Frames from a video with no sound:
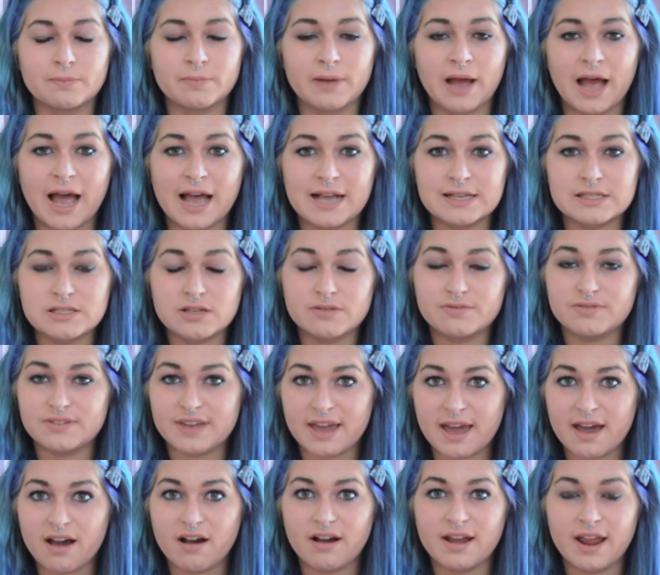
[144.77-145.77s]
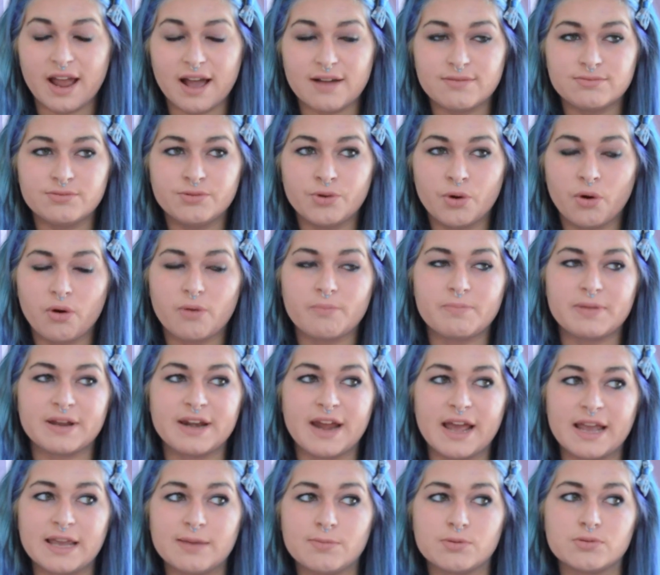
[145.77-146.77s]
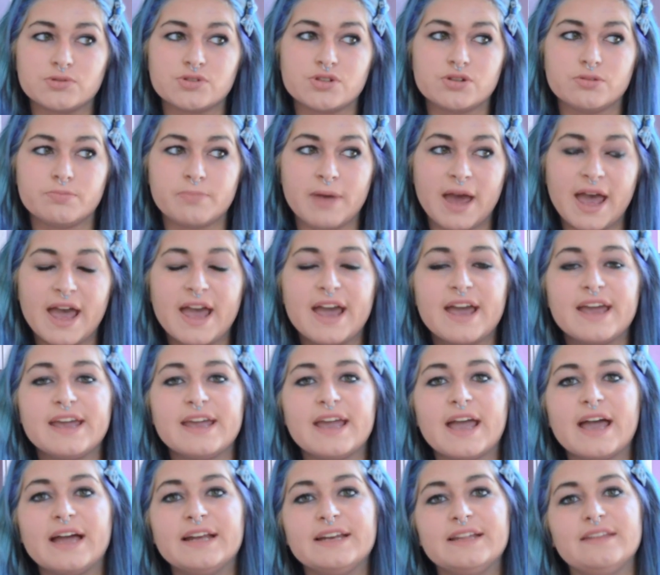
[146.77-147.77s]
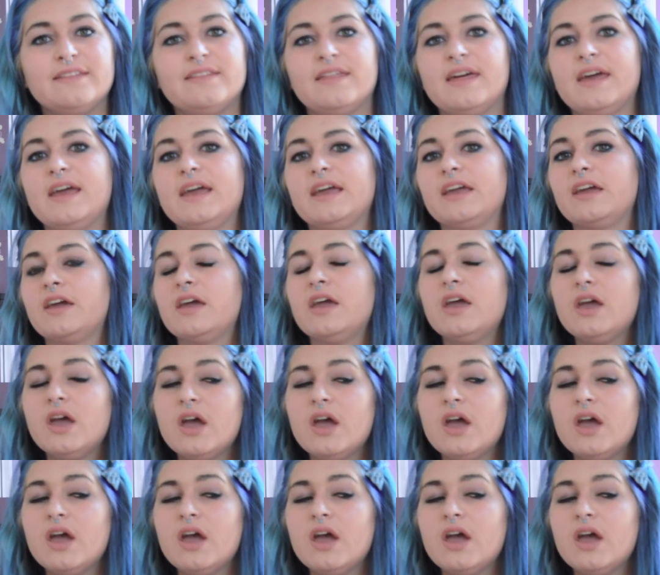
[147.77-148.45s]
but as of yet I have not been able to pay anything.